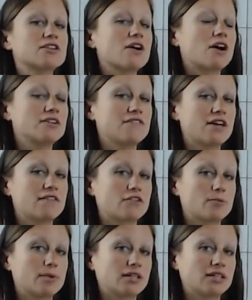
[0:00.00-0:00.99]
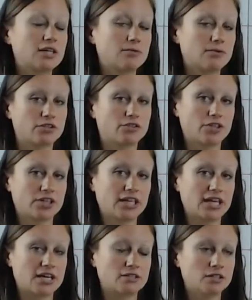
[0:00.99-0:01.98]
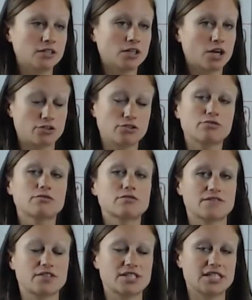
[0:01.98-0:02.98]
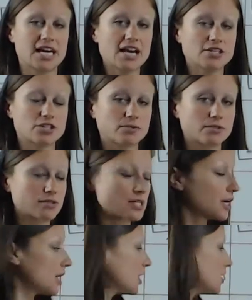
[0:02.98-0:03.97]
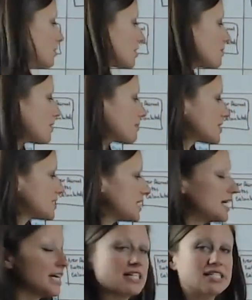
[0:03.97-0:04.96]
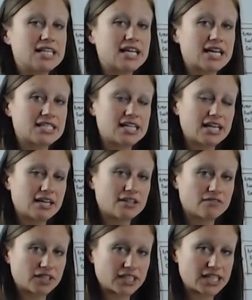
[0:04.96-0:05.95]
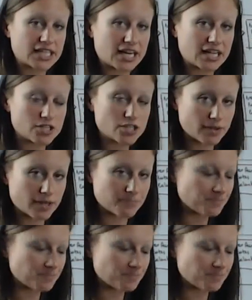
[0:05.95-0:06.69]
unfavorability, when you're looking at accruals versus actuals, you want to be able to dig into that data and really get into it.